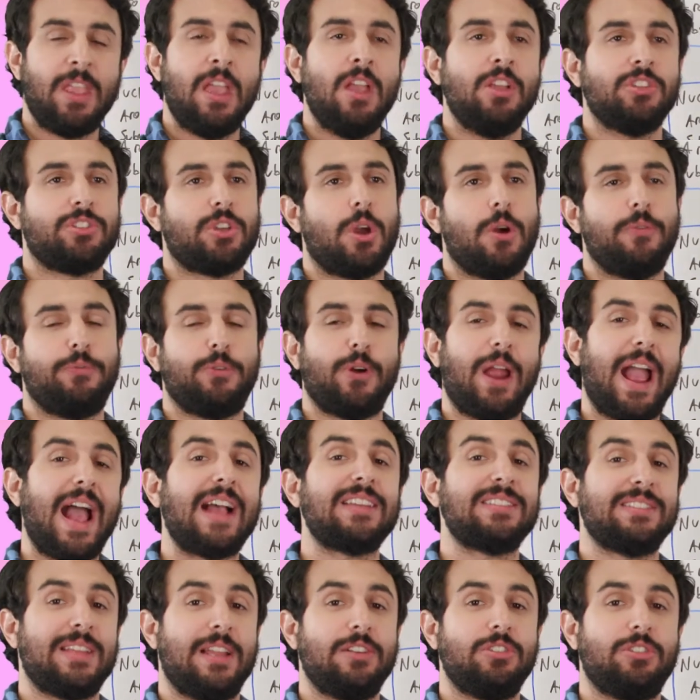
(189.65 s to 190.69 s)
So for
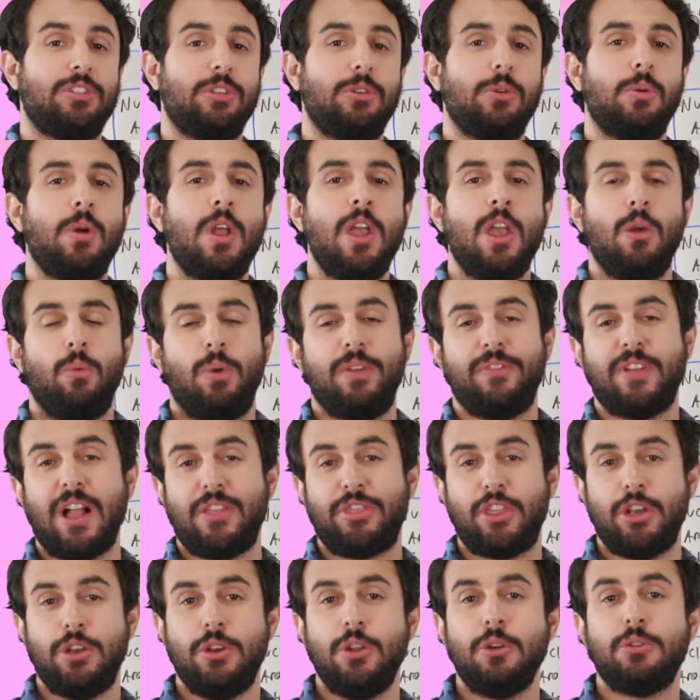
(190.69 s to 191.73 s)
SN2, we've got
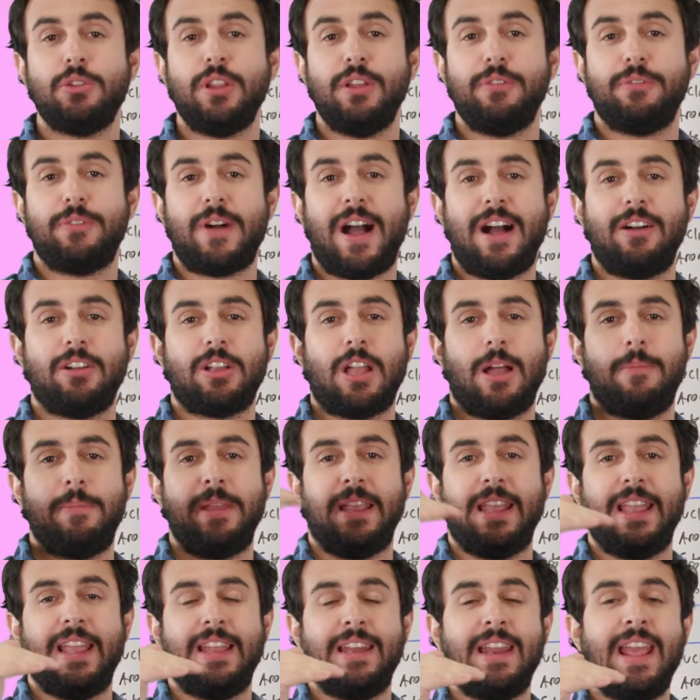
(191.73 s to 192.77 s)
the nucleophile
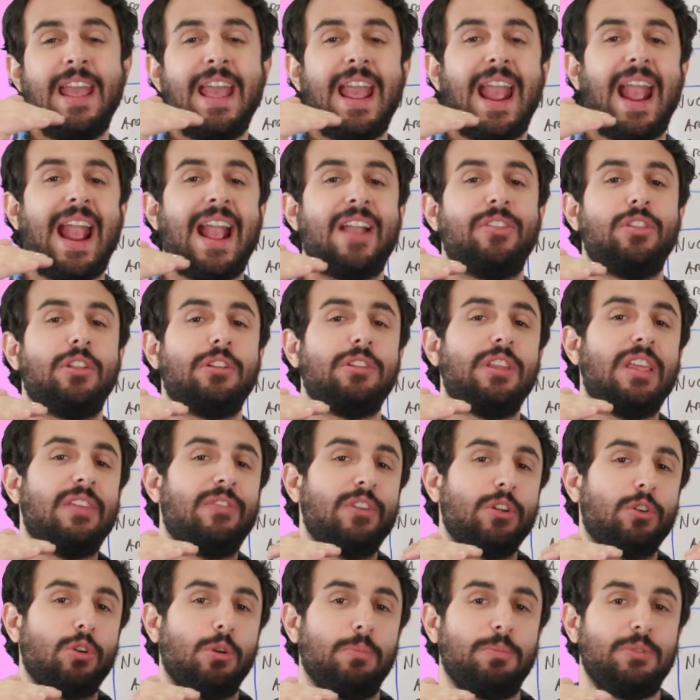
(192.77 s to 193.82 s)
coming in and the
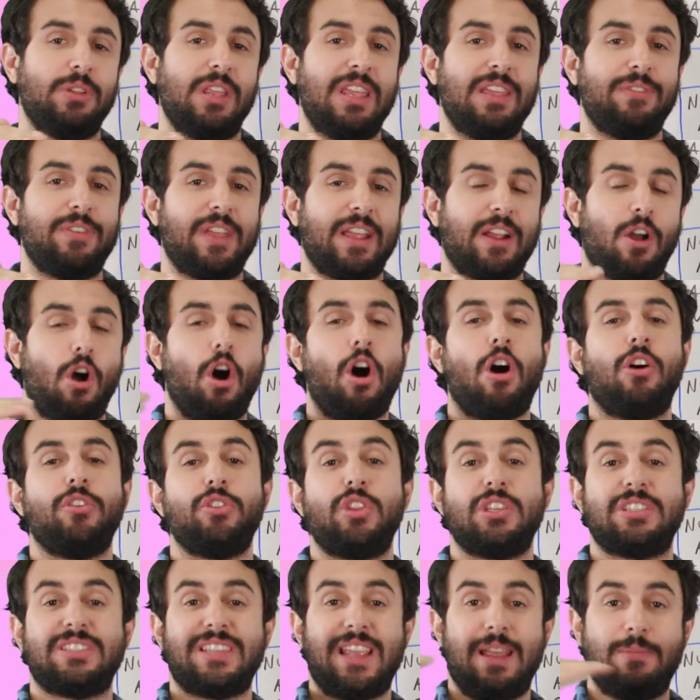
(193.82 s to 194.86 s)
leaving group leaving all at
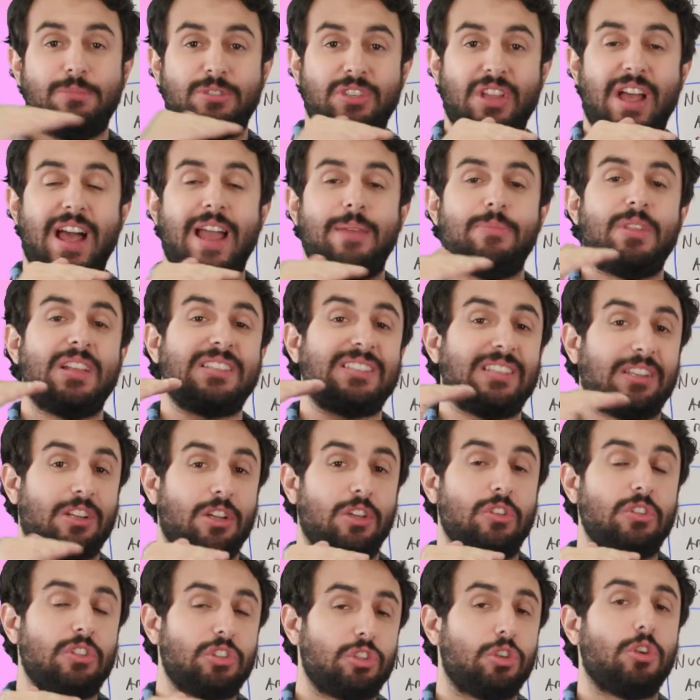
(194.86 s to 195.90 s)
the same time. That's a
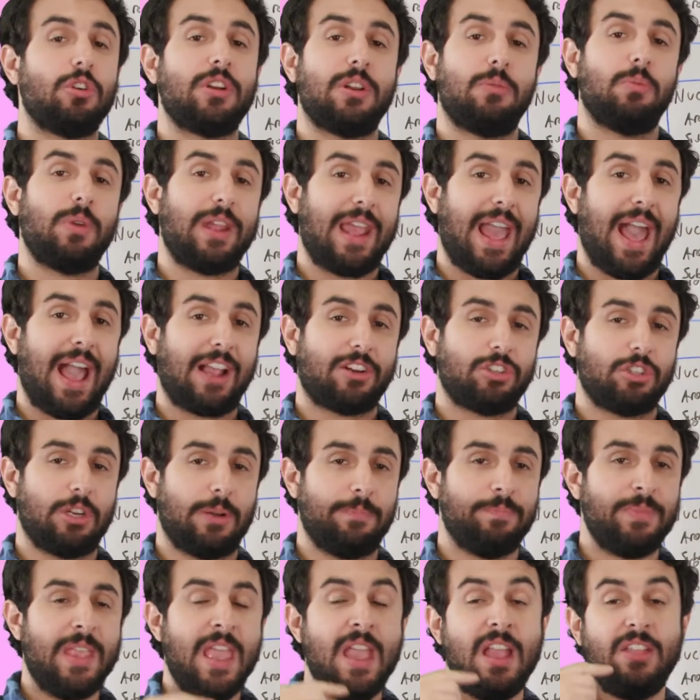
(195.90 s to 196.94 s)
concerted reaction.
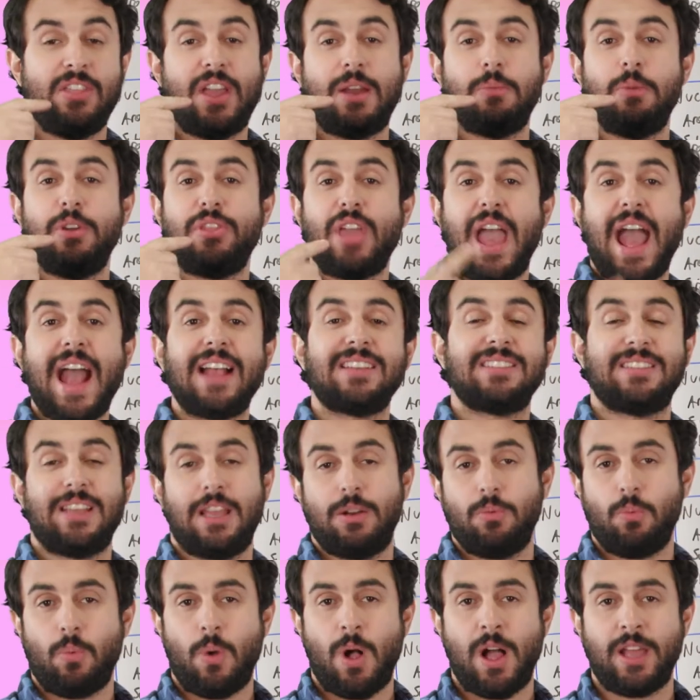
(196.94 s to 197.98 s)
Then with
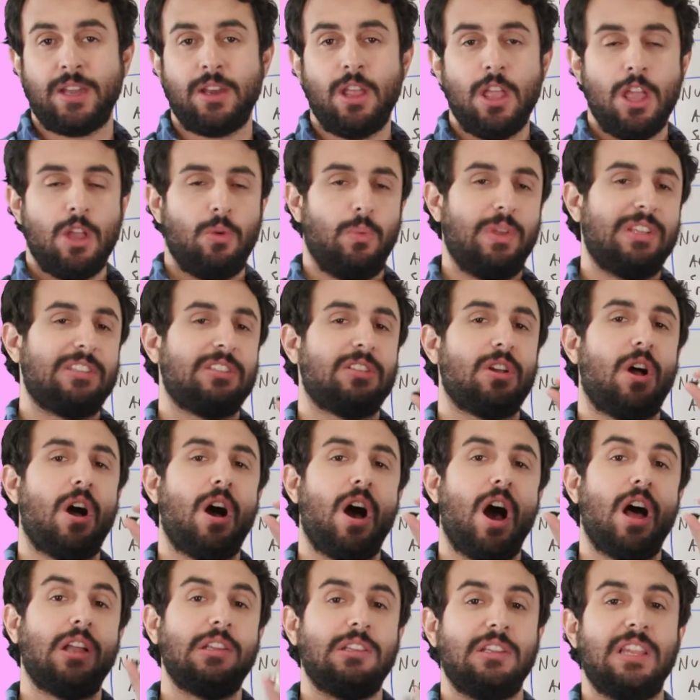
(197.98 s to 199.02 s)
SN1, we saw
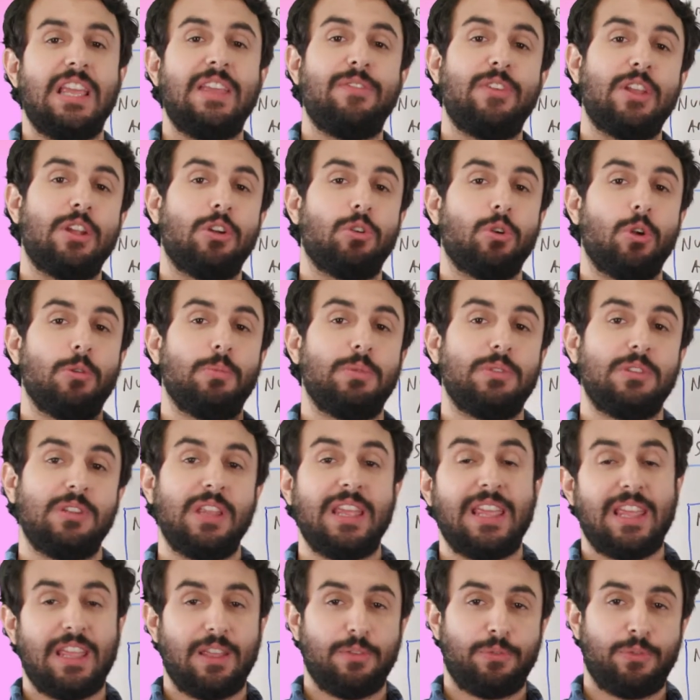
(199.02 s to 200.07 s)
a leaving group
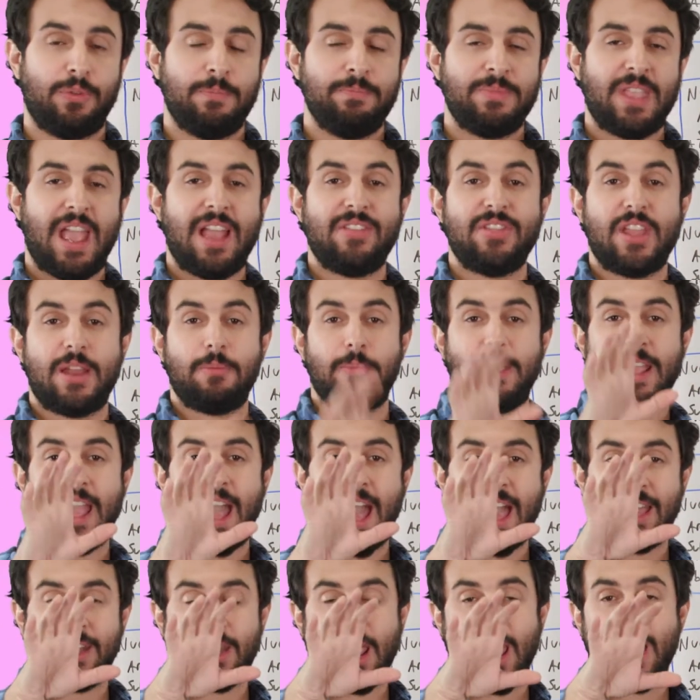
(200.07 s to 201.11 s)
leave, and then we
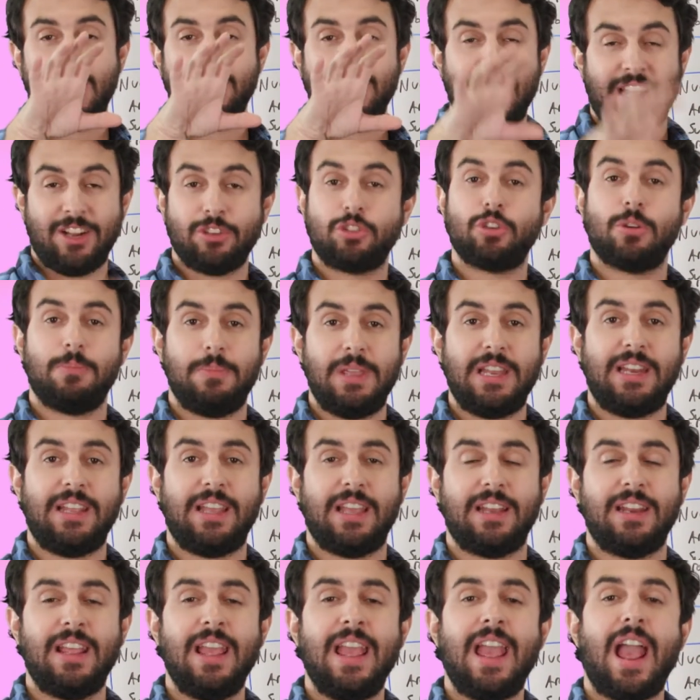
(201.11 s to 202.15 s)
had an
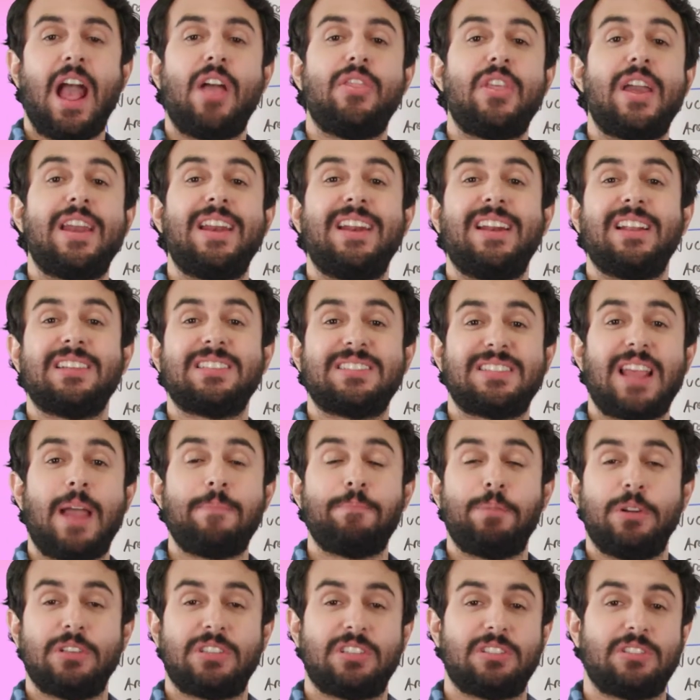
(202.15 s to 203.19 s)
intermediate, and then in a
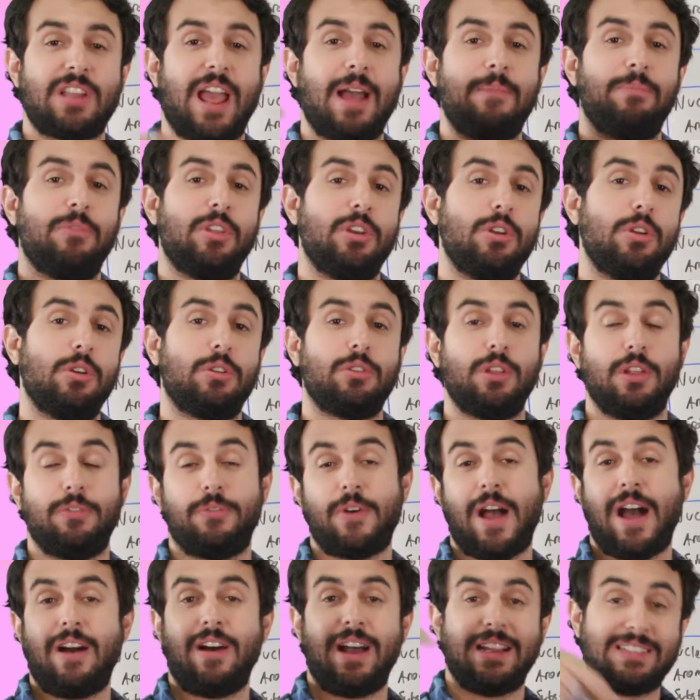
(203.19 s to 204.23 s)
separate step, the
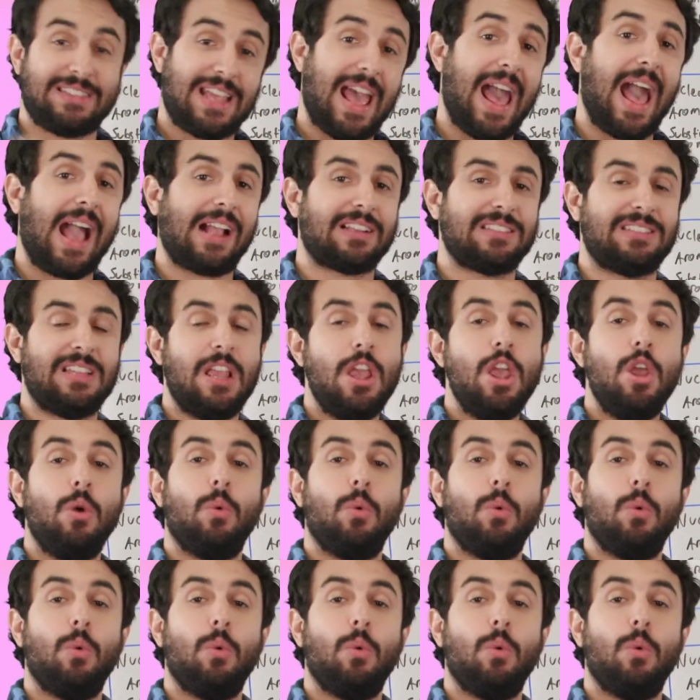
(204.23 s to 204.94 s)
nucleophile attacks.